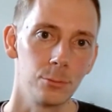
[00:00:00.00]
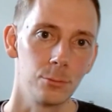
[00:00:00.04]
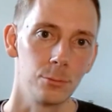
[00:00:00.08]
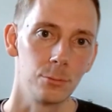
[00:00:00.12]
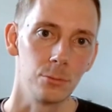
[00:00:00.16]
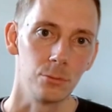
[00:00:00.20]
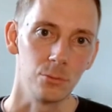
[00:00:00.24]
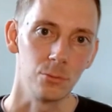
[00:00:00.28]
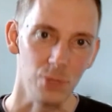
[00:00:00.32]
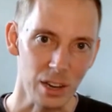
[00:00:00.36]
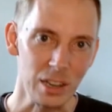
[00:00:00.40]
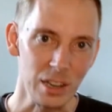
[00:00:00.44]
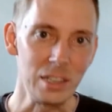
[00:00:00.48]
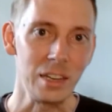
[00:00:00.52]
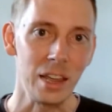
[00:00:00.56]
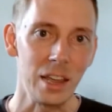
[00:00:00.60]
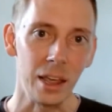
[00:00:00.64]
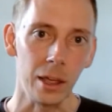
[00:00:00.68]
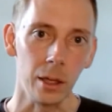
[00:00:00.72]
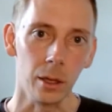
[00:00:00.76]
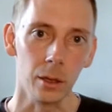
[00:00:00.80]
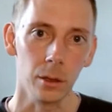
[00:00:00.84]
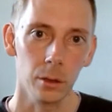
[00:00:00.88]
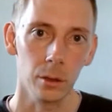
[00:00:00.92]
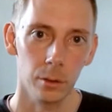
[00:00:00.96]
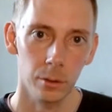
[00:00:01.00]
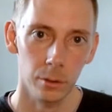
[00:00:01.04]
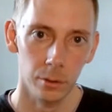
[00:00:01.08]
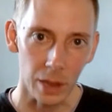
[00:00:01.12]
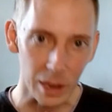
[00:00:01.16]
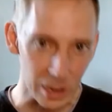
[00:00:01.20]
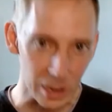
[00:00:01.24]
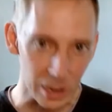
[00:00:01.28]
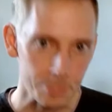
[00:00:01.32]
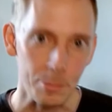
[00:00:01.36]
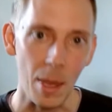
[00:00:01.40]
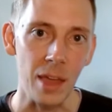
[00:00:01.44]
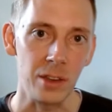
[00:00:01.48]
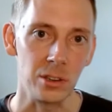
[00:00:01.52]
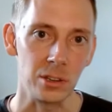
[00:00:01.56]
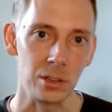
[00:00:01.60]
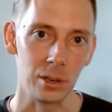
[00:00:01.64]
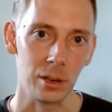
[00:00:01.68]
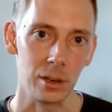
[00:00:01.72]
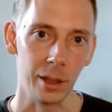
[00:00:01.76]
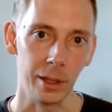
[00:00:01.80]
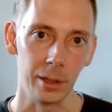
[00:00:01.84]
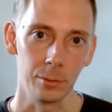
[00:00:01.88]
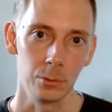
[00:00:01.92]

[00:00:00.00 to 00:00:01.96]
reading independently.